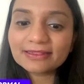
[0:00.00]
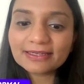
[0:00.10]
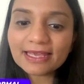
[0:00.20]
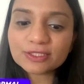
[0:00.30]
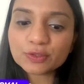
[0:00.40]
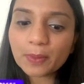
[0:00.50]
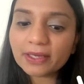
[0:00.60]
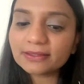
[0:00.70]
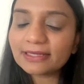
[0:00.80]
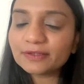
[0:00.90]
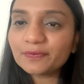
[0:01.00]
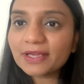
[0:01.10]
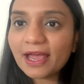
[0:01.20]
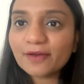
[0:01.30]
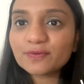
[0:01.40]
The next one that
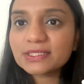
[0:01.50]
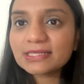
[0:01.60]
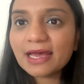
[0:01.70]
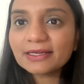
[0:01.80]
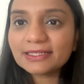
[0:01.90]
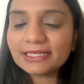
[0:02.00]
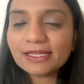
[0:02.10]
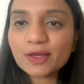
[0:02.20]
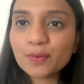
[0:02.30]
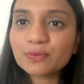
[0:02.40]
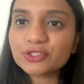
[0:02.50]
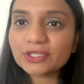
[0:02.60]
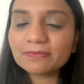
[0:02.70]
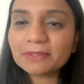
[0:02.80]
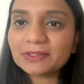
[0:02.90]
we have is hungry,
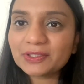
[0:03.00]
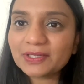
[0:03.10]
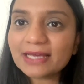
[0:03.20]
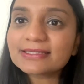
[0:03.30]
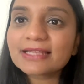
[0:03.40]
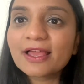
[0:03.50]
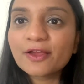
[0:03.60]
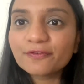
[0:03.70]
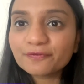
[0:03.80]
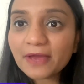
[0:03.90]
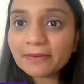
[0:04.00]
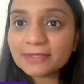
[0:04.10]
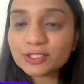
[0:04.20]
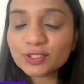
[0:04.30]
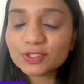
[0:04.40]
which can be written as
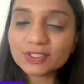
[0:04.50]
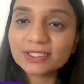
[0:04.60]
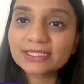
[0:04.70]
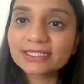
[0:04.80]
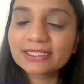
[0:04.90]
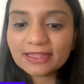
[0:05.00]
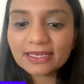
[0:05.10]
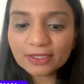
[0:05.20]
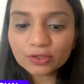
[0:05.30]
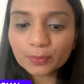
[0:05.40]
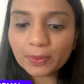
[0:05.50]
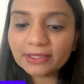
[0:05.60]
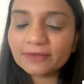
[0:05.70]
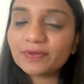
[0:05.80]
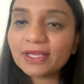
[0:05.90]
famished. The other
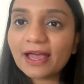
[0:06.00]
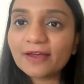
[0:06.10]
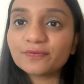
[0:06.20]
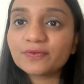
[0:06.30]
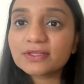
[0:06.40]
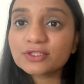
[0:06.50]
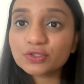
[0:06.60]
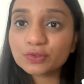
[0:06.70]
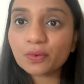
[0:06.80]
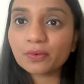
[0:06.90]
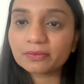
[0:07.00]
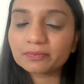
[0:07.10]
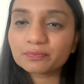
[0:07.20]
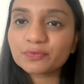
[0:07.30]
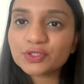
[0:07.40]
one we have
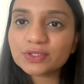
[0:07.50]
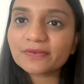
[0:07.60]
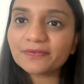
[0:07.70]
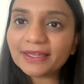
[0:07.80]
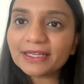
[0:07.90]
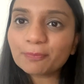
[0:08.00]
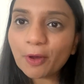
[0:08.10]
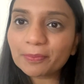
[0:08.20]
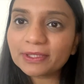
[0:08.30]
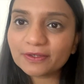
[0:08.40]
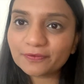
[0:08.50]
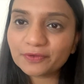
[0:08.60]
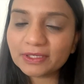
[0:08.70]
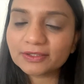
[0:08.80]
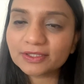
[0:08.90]
so, which is a very popular
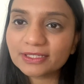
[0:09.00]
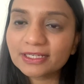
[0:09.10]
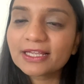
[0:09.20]
filler.